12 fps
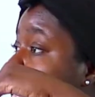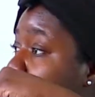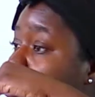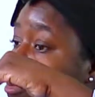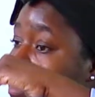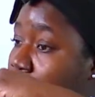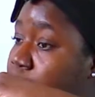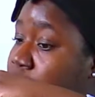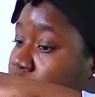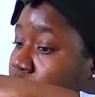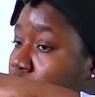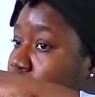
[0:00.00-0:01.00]
and their bum
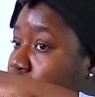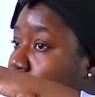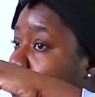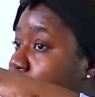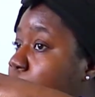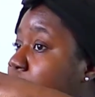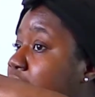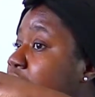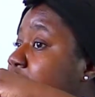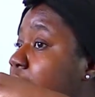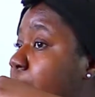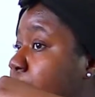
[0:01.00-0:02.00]
is low, so they'll be in
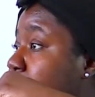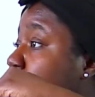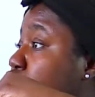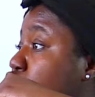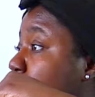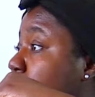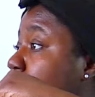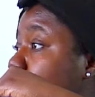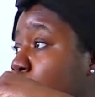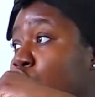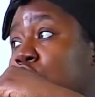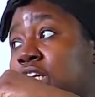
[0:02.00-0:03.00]
an M position, an
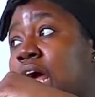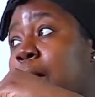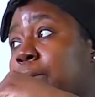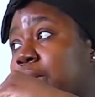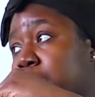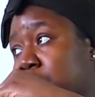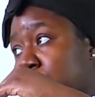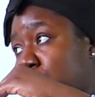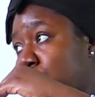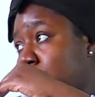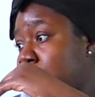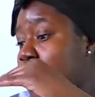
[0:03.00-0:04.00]
ergonomic
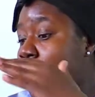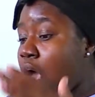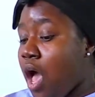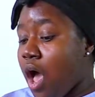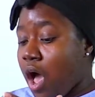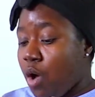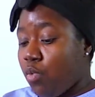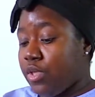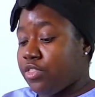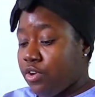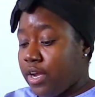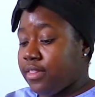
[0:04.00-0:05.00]
position
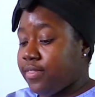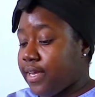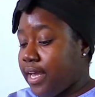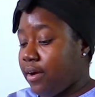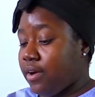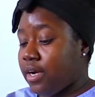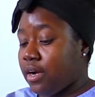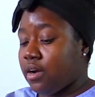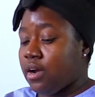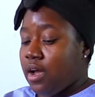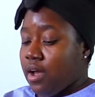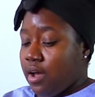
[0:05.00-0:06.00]
when they're in the carrier.
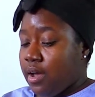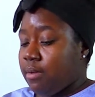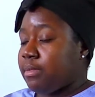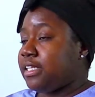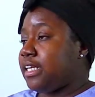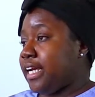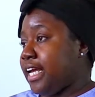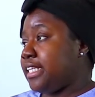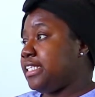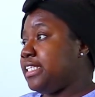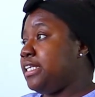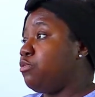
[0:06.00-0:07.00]
And again,
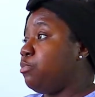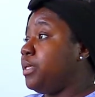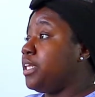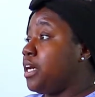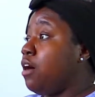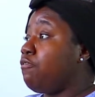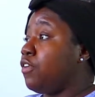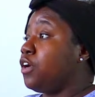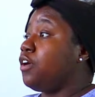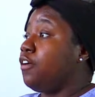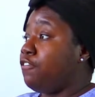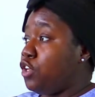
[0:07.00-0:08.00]
C would be the comfort
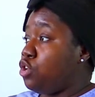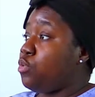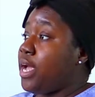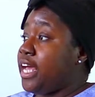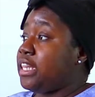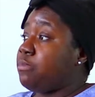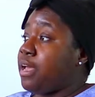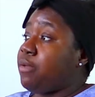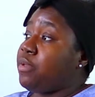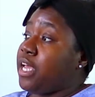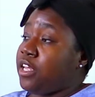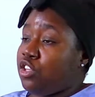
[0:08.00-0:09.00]
of you and the
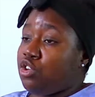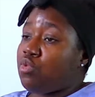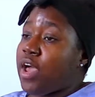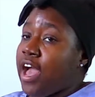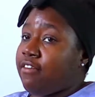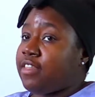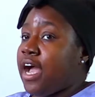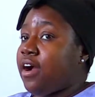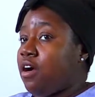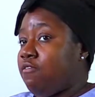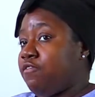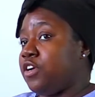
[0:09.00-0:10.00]
baby, and you have that
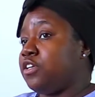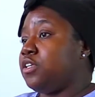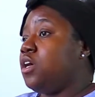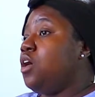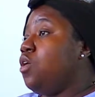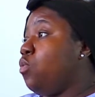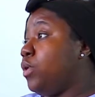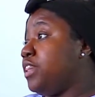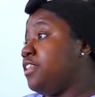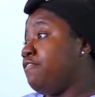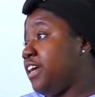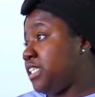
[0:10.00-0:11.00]
comfort with
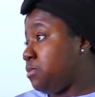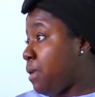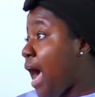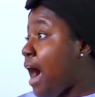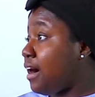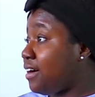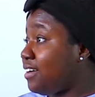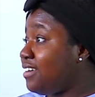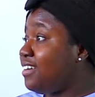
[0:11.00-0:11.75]
the vest back.